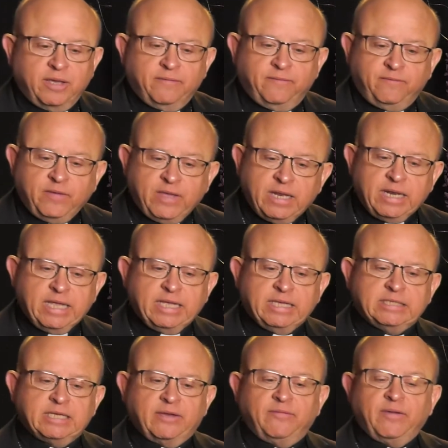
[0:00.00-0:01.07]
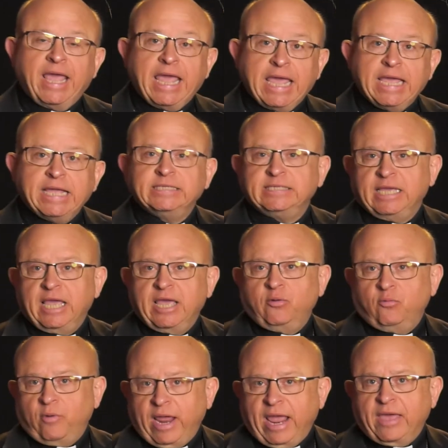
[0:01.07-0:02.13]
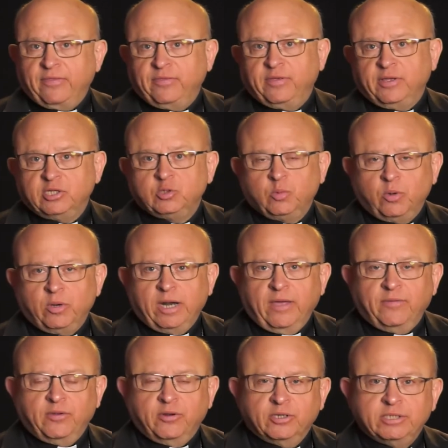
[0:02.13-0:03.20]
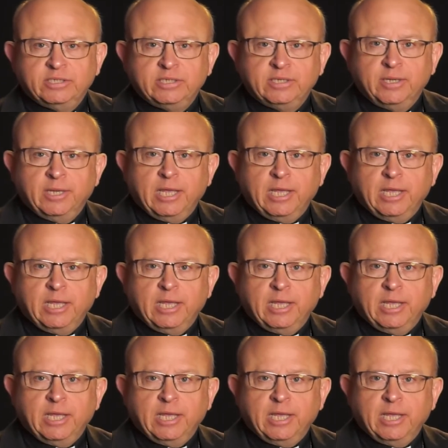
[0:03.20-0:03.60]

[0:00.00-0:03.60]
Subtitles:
feelings of hate and wrath toward others.